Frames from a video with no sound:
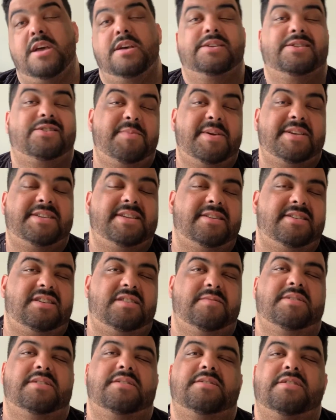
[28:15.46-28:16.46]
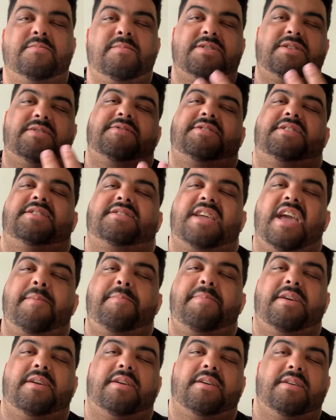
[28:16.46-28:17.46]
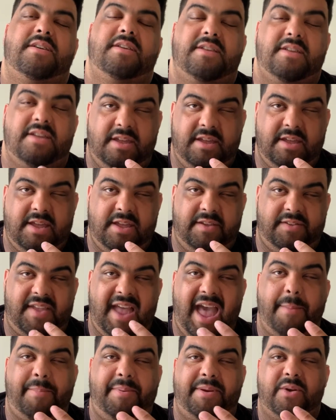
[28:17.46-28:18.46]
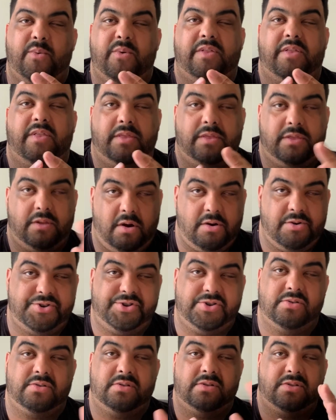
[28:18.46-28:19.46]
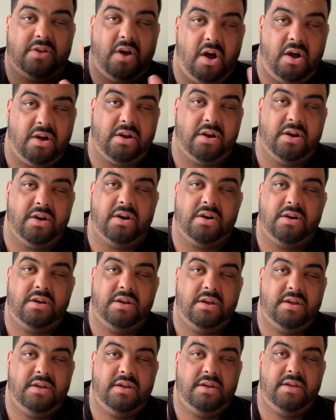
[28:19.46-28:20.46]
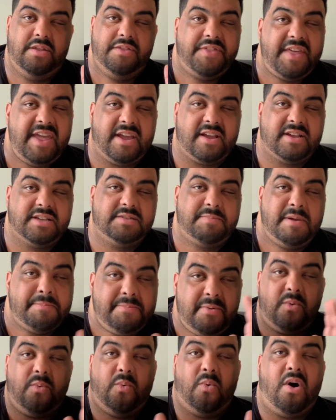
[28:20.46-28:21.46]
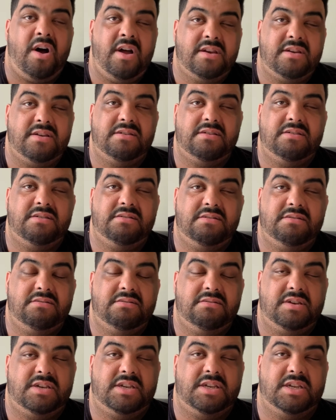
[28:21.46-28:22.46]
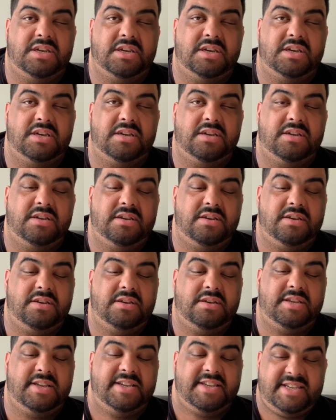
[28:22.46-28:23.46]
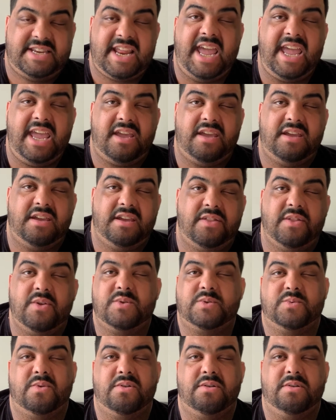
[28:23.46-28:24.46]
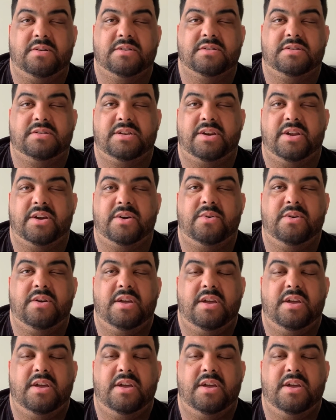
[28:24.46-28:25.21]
So it makes sense to me that so much of this escaping is happening with larger, longer things. People want to stay in those worlds, you know?